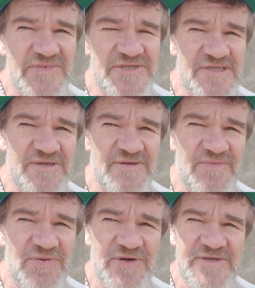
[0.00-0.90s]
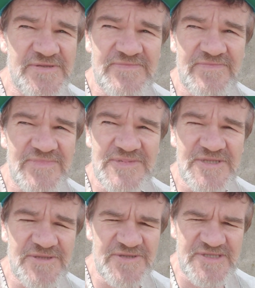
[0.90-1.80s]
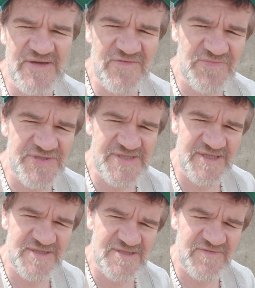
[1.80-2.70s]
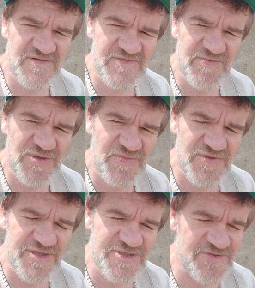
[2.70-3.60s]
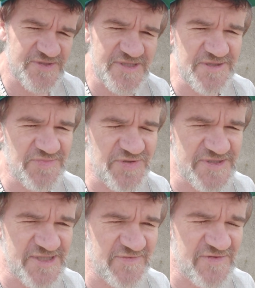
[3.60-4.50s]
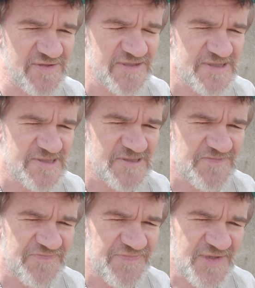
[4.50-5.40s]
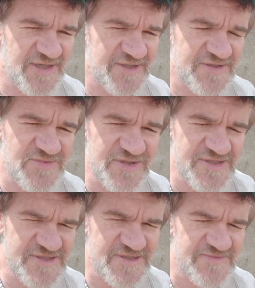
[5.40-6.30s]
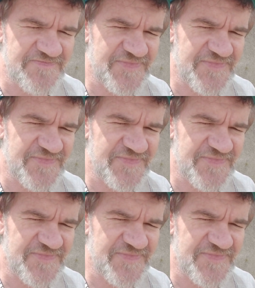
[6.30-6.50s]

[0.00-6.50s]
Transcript: 0.07% of the population, or 0.7 at the worst.